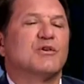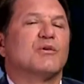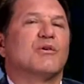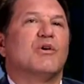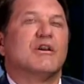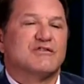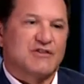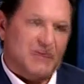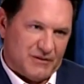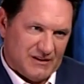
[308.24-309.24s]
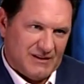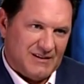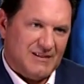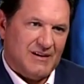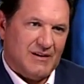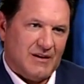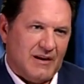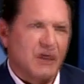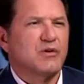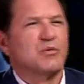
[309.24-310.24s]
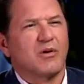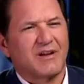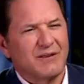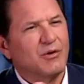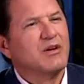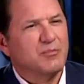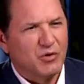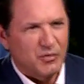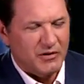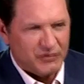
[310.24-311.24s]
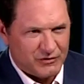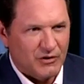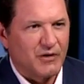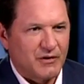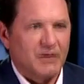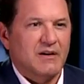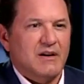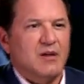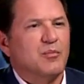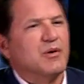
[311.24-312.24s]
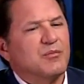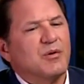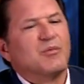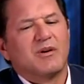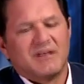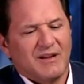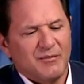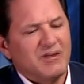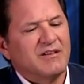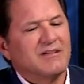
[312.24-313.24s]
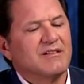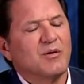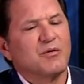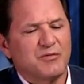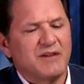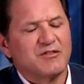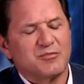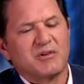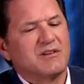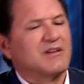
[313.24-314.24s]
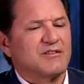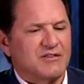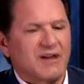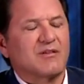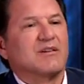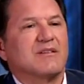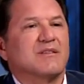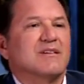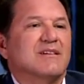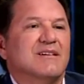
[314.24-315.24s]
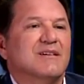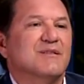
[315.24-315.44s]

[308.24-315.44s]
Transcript: Your longevity, and I know you were kind of a late blooming starter, But what, I mean, no offense, but not exactly the